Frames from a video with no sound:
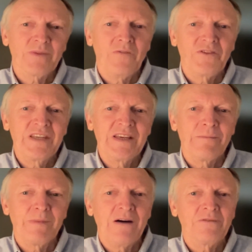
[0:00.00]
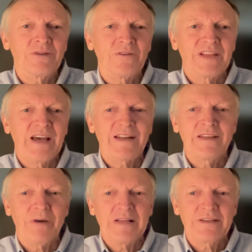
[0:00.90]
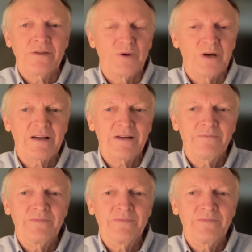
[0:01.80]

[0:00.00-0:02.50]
of the amount of their invested work